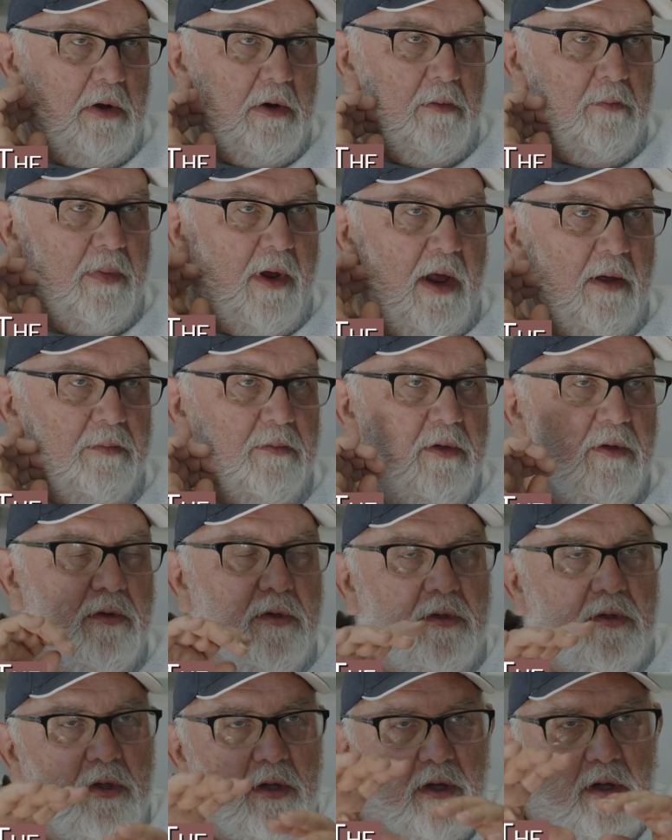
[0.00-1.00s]
or
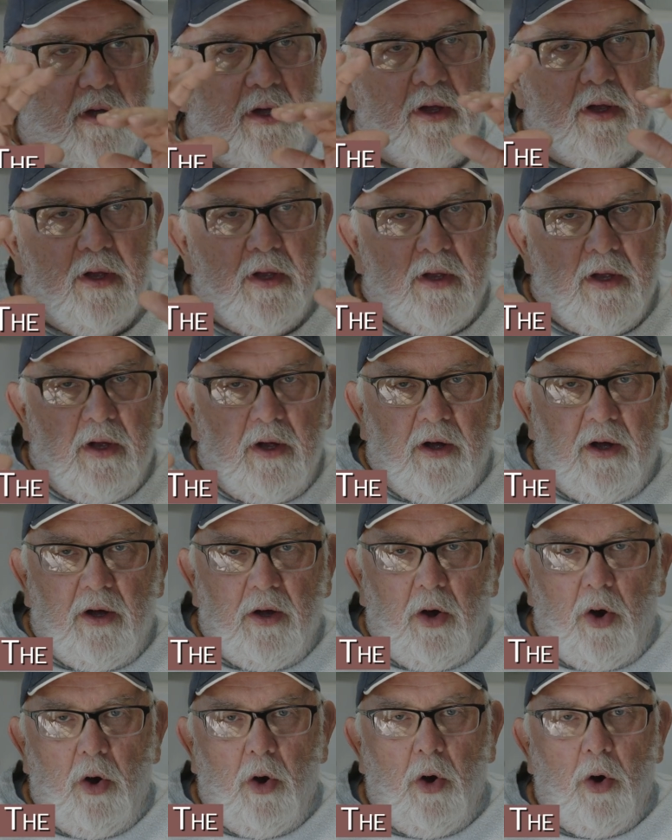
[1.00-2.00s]
Baptist... the
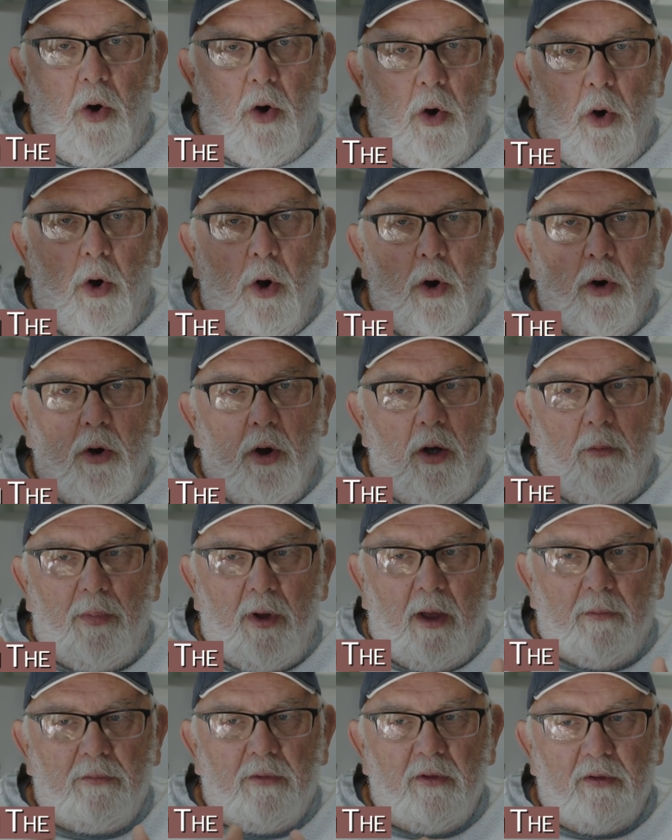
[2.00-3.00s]
Baptist way. Or a
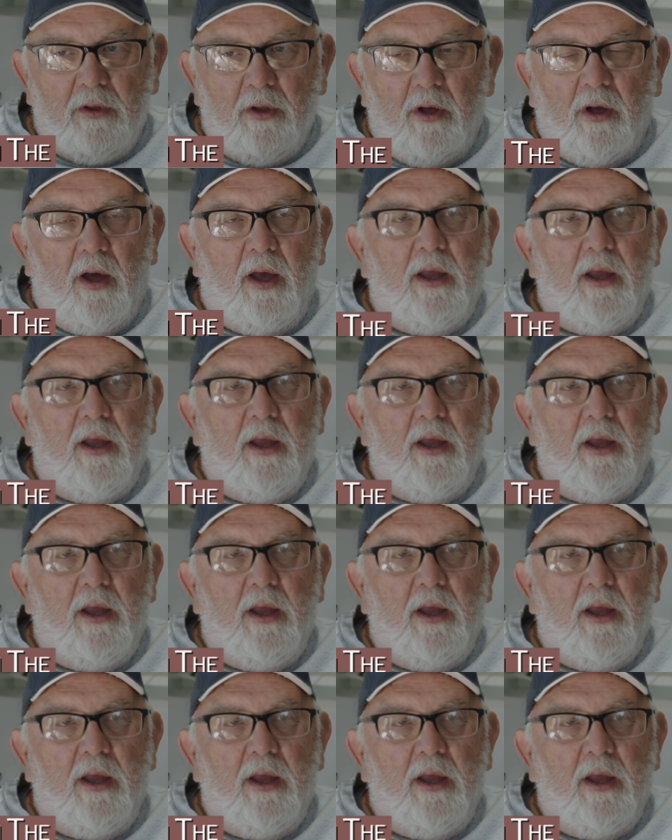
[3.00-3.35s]
Baptist, yeah.